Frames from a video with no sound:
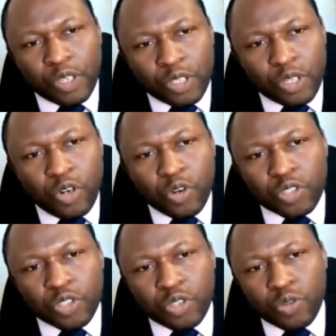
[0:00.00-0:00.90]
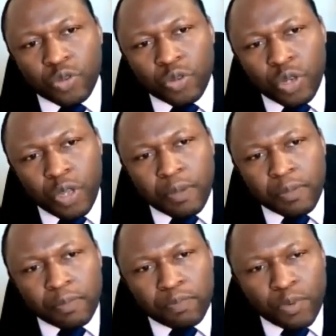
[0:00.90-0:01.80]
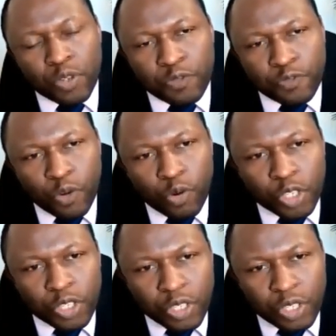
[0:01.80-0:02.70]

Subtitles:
looked to put forward